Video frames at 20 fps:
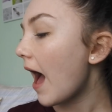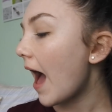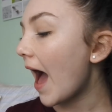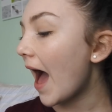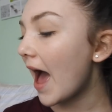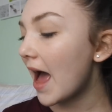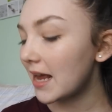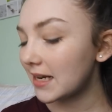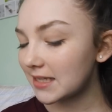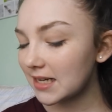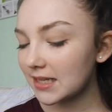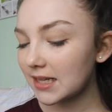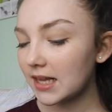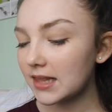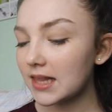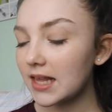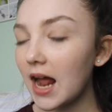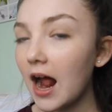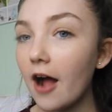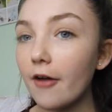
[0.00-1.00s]
And
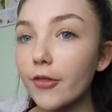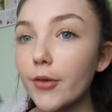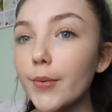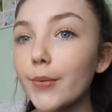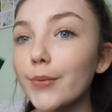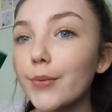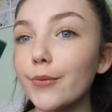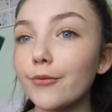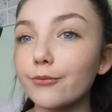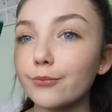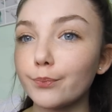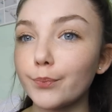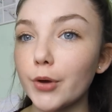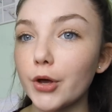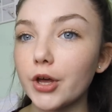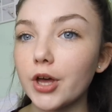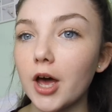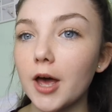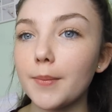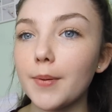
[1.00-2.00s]
then the other
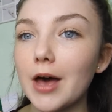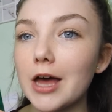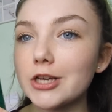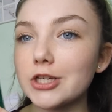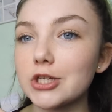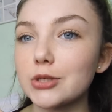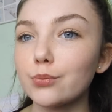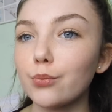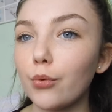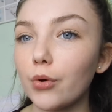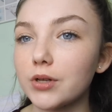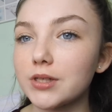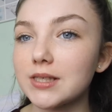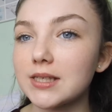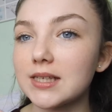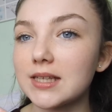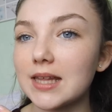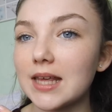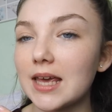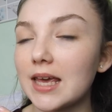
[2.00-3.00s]
book I purchased
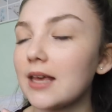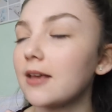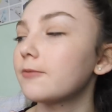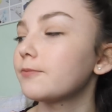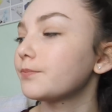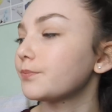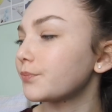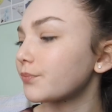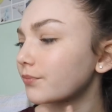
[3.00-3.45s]
was the